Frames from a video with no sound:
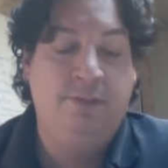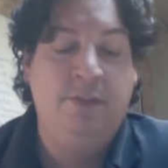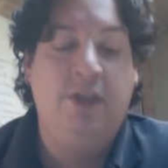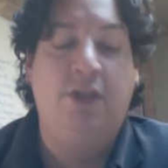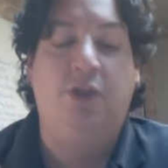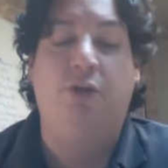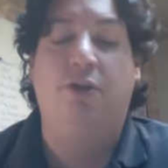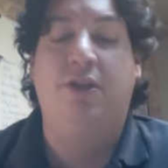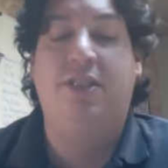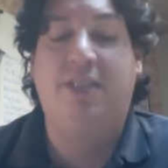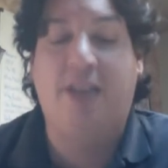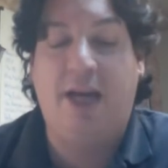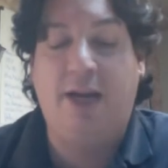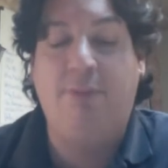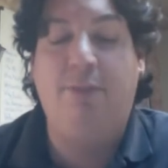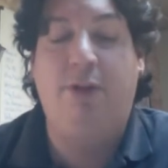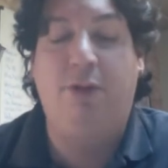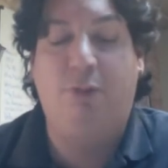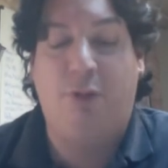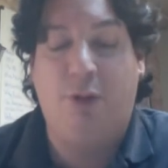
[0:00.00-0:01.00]
Your
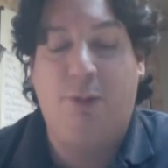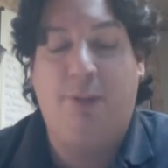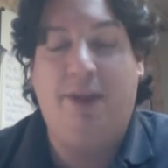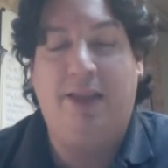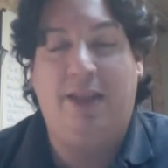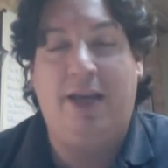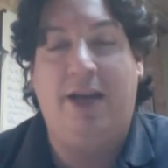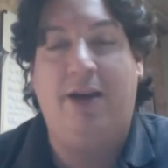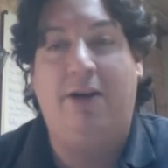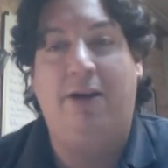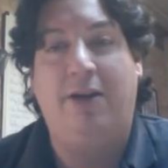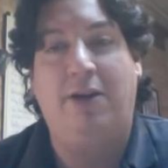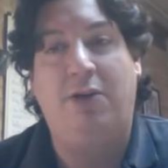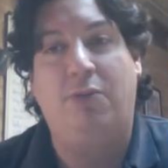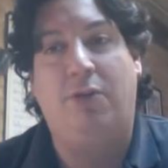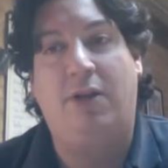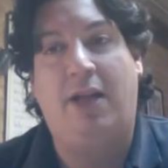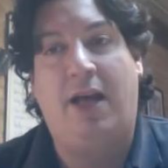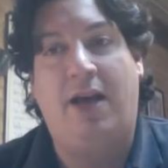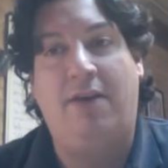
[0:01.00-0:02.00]
assignment will be there, and
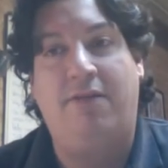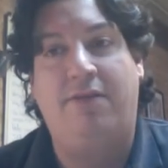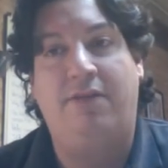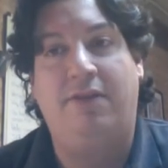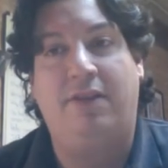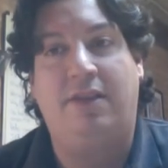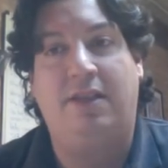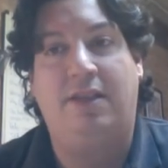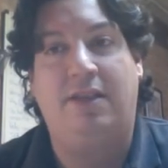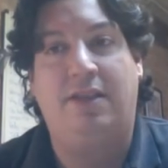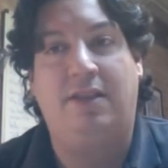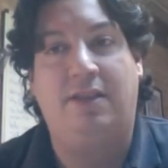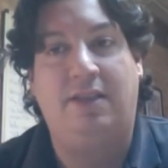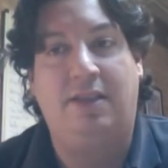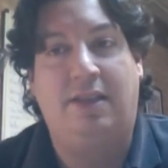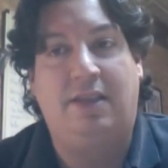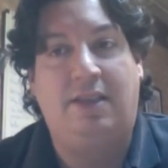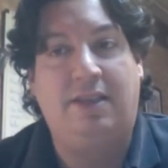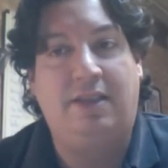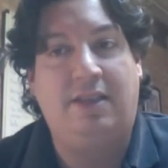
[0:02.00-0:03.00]
you will have
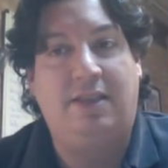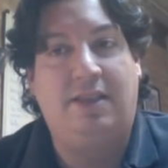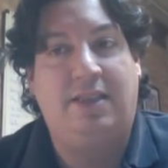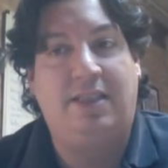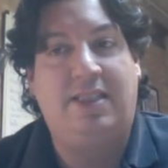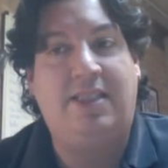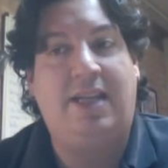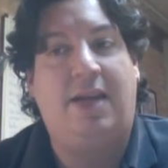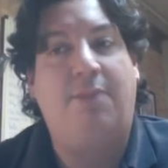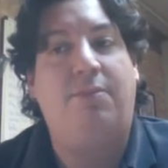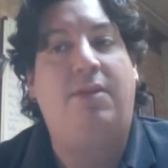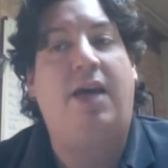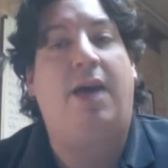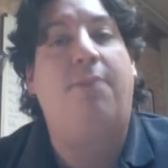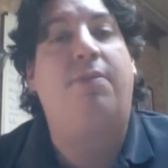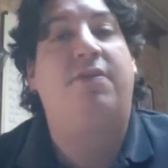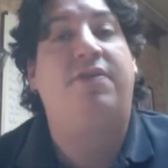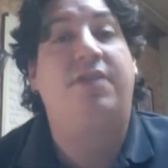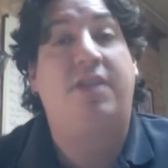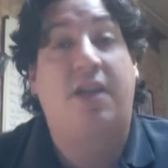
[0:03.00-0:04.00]
the same
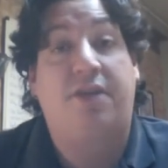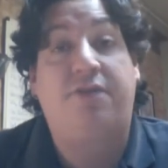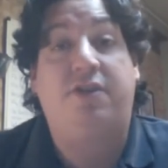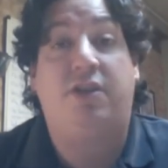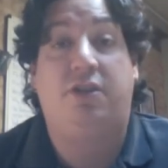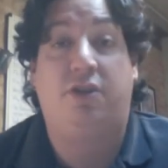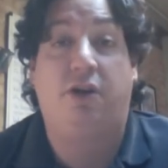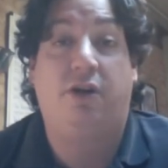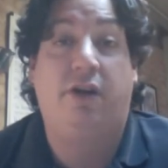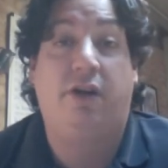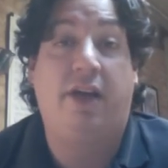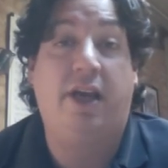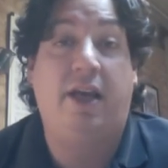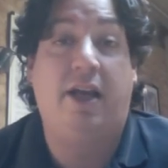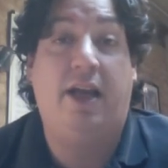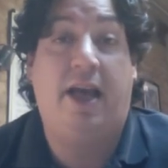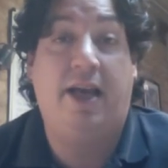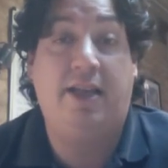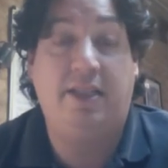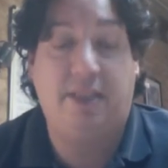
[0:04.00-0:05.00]
type of stuff to turn
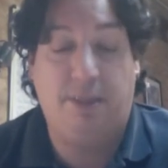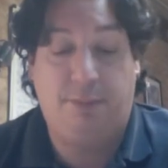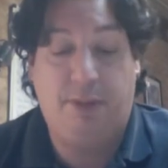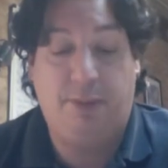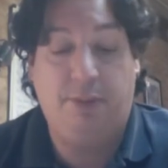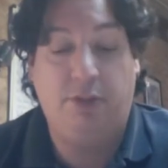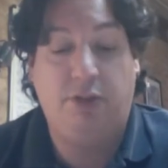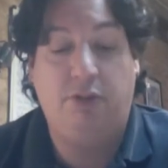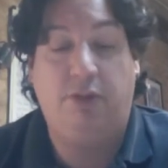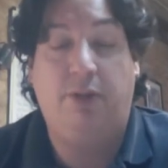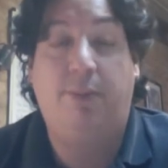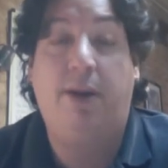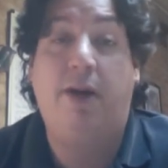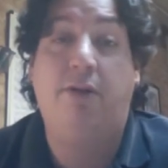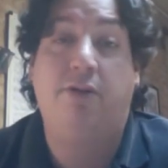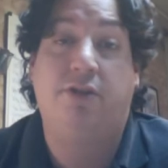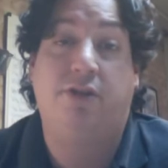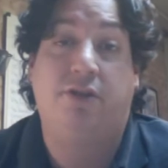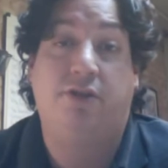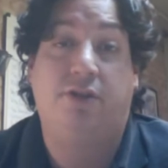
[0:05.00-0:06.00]
in as the people doing
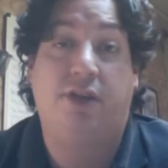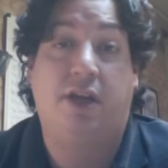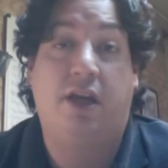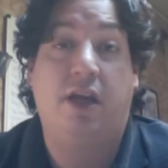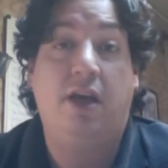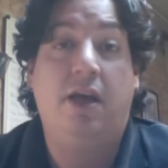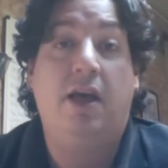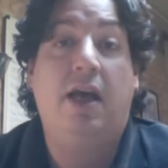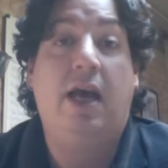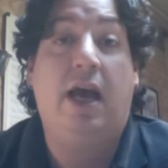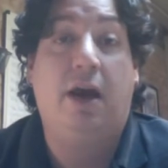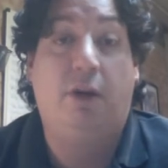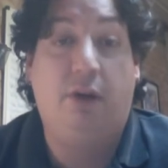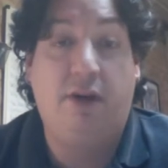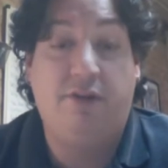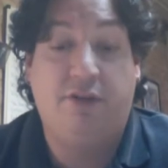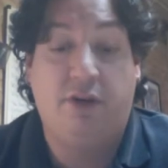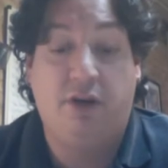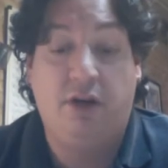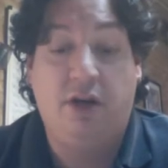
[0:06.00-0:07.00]
power searching.
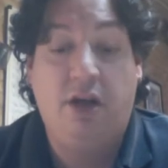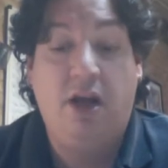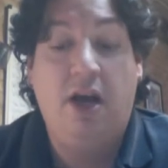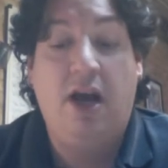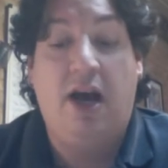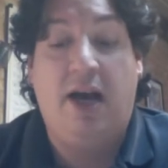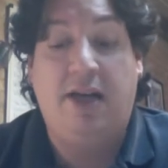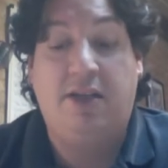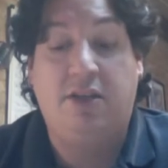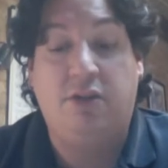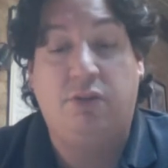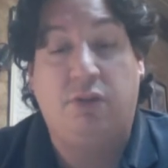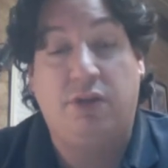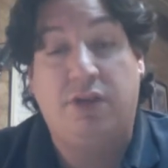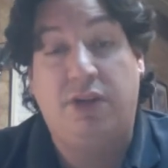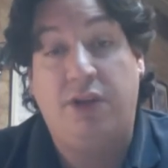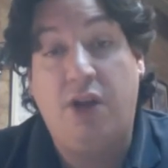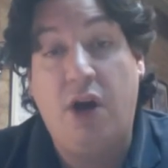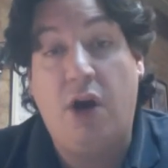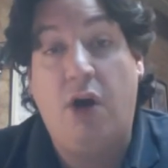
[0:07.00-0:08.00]
However, I just want
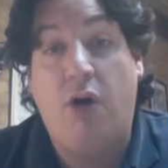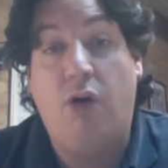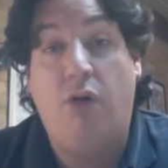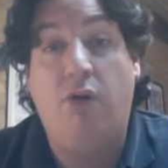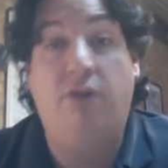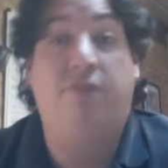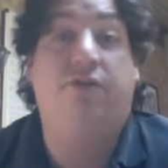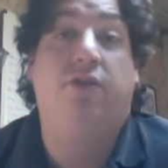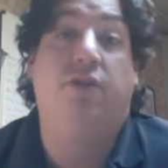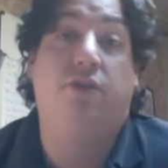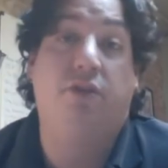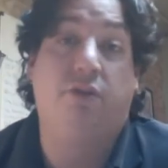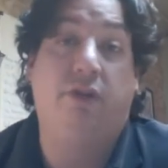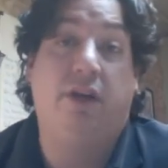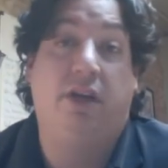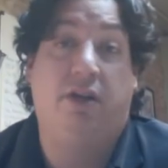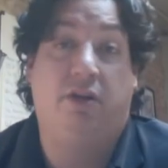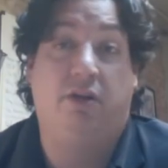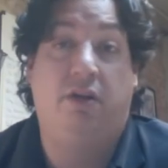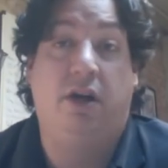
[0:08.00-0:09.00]
to know if you're
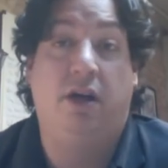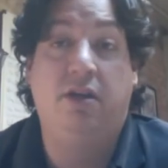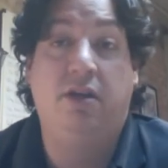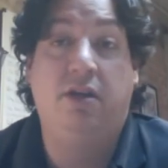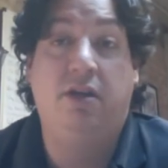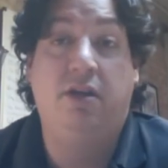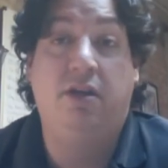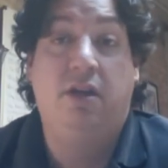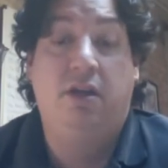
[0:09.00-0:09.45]
doing it or not.